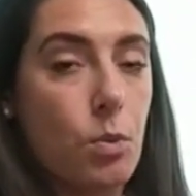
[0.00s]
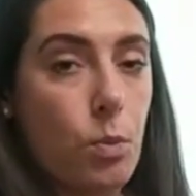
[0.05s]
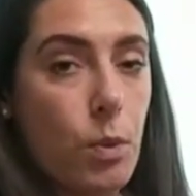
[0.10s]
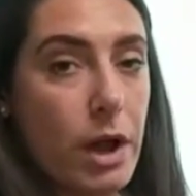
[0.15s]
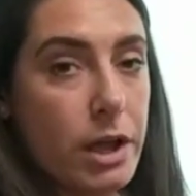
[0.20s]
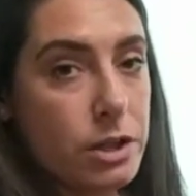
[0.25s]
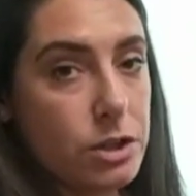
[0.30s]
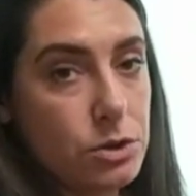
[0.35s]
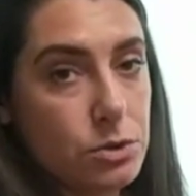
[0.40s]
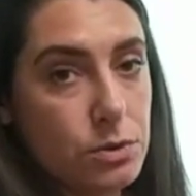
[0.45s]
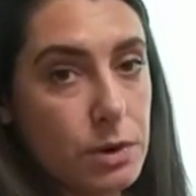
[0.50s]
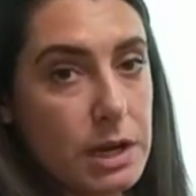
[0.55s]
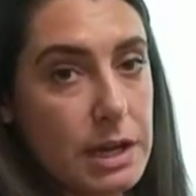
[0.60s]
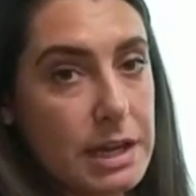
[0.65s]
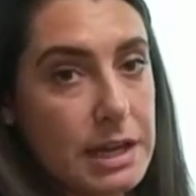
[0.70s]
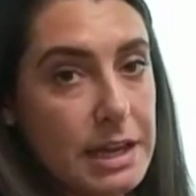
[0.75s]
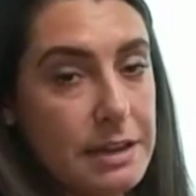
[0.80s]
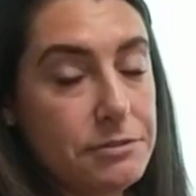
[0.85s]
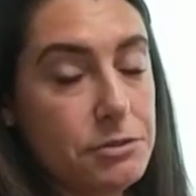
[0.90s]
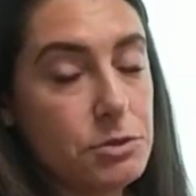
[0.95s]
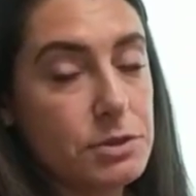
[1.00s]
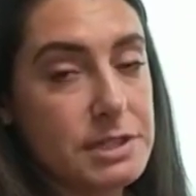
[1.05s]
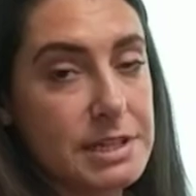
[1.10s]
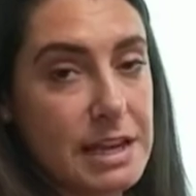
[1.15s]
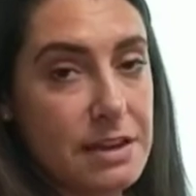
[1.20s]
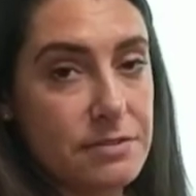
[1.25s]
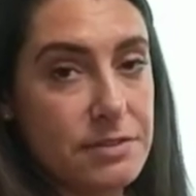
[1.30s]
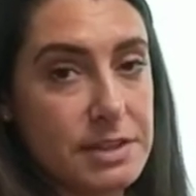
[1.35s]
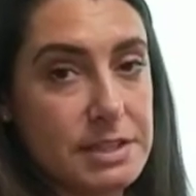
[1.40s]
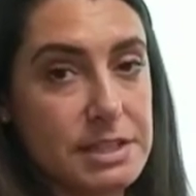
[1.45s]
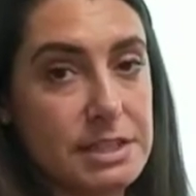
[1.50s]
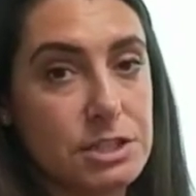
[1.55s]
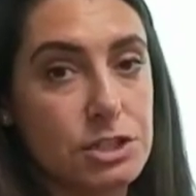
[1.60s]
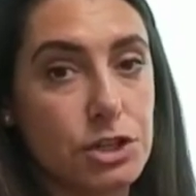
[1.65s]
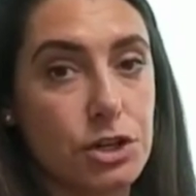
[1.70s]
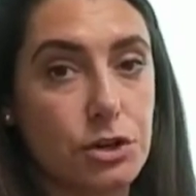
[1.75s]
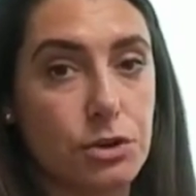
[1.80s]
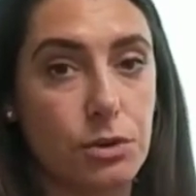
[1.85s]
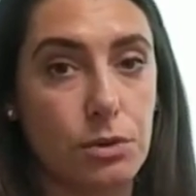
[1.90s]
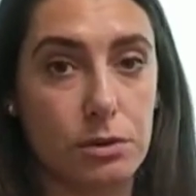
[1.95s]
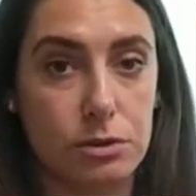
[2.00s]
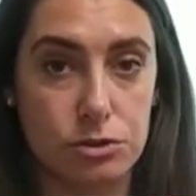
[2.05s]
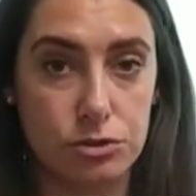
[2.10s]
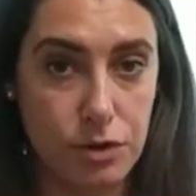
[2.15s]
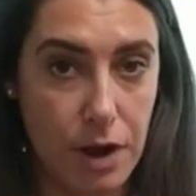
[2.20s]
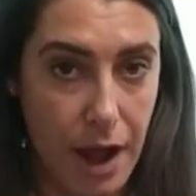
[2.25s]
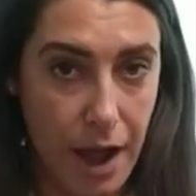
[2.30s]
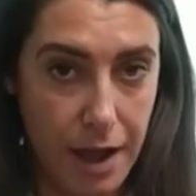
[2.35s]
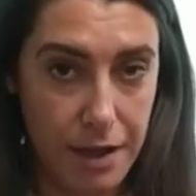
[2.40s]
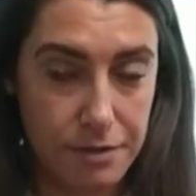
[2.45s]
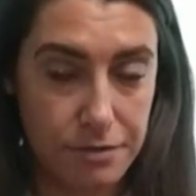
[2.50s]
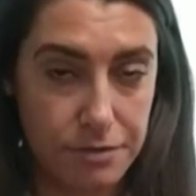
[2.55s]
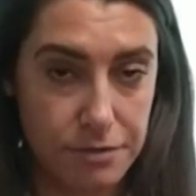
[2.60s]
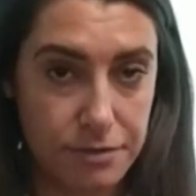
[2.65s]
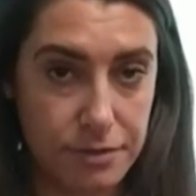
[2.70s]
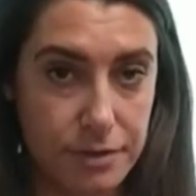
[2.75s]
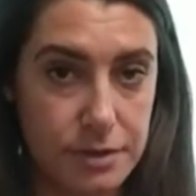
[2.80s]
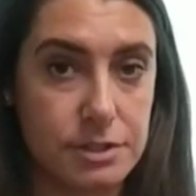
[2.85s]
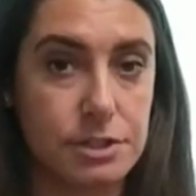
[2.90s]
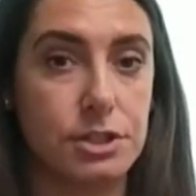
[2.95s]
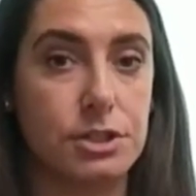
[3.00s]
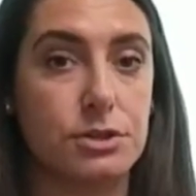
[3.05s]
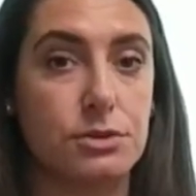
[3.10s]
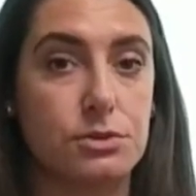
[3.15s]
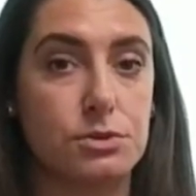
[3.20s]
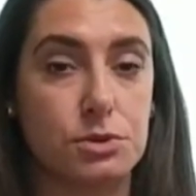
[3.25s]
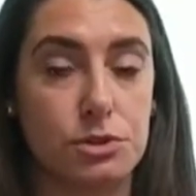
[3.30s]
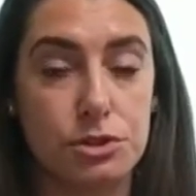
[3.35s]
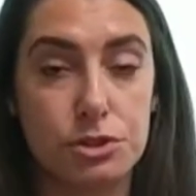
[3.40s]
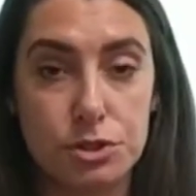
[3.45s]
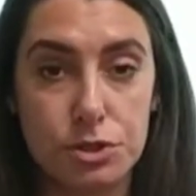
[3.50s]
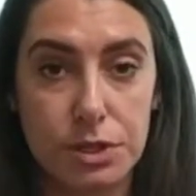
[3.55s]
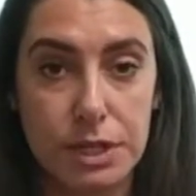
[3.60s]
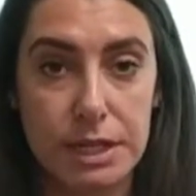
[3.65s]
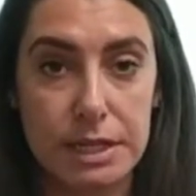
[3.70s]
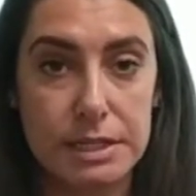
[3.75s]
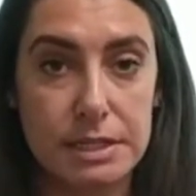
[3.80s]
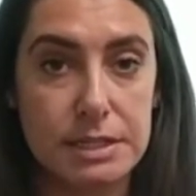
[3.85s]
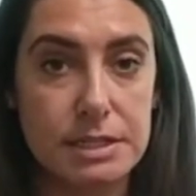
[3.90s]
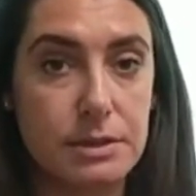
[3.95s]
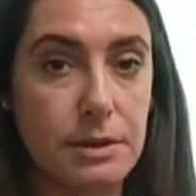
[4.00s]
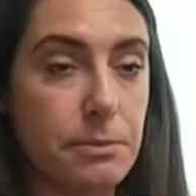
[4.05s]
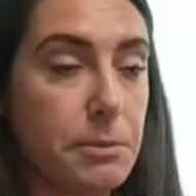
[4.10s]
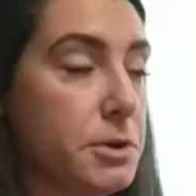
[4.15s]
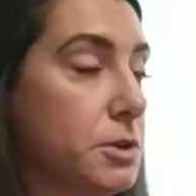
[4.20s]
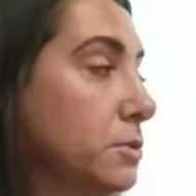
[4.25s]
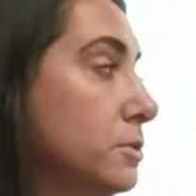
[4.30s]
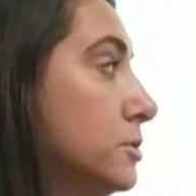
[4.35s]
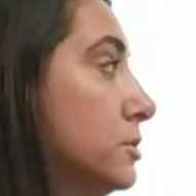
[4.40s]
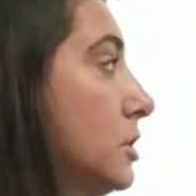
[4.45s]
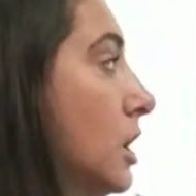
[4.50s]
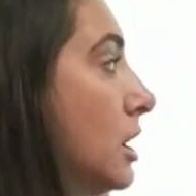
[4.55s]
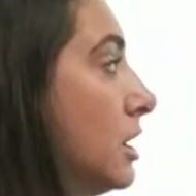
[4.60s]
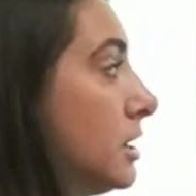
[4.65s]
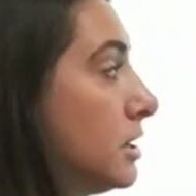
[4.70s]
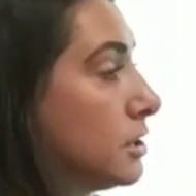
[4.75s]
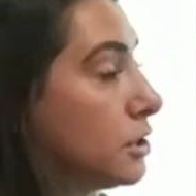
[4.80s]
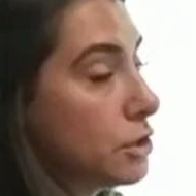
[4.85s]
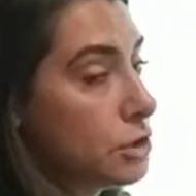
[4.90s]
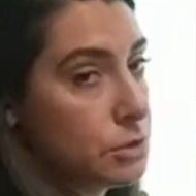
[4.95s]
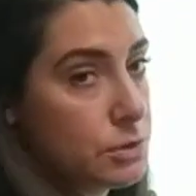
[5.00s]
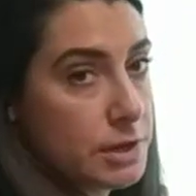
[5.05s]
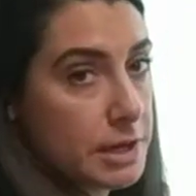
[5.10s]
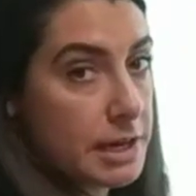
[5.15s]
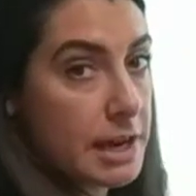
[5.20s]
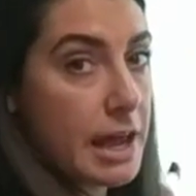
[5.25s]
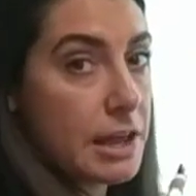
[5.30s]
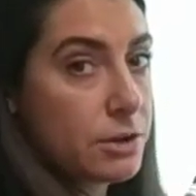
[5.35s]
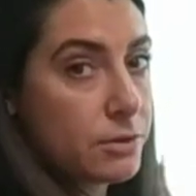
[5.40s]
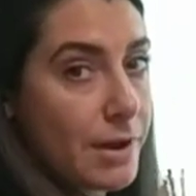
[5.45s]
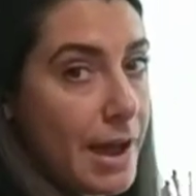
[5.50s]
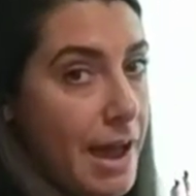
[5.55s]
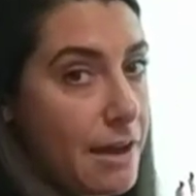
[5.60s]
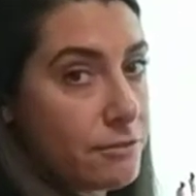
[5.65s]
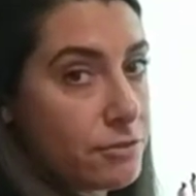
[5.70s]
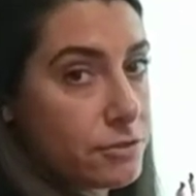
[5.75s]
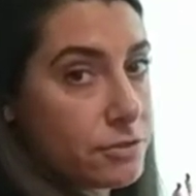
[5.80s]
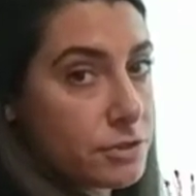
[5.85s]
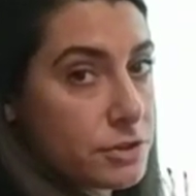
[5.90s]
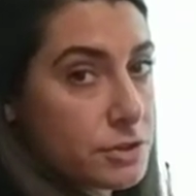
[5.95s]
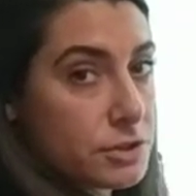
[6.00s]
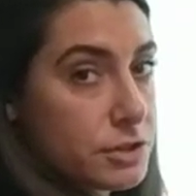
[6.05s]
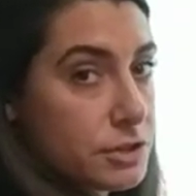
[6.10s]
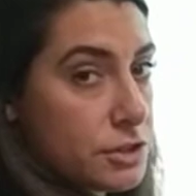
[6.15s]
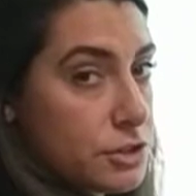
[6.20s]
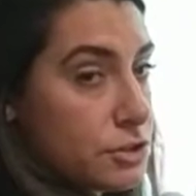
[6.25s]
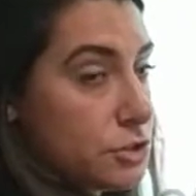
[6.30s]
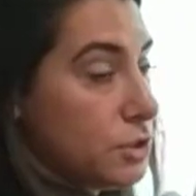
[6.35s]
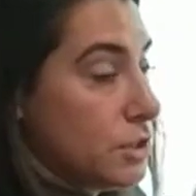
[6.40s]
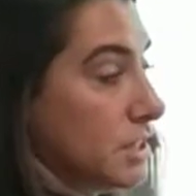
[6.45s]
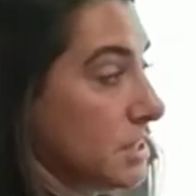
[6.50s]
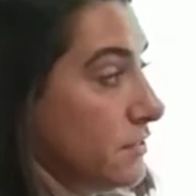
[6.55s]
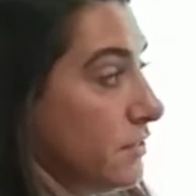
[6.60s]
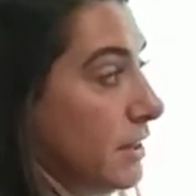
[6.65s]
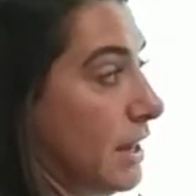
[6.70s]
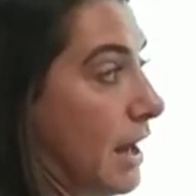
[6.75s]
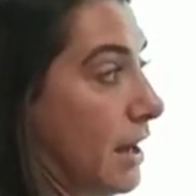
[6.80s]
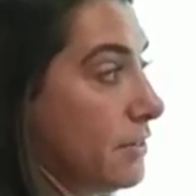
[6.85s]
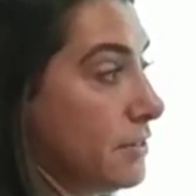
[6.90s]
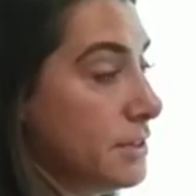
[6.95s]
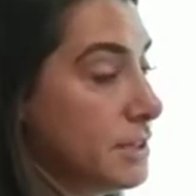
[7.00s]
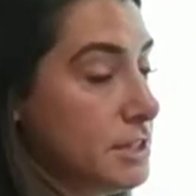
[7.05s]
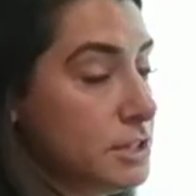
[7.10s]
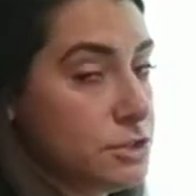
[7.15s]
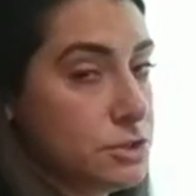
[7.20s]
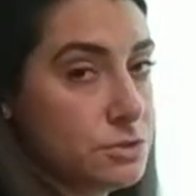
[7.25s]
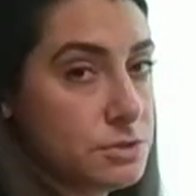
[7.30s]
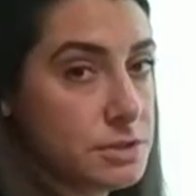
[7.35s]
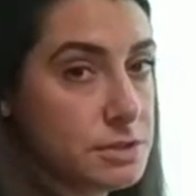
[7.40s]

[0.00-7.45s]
if you see this into your Google Drive to use with your students, when you start the unit and you have your students fill out these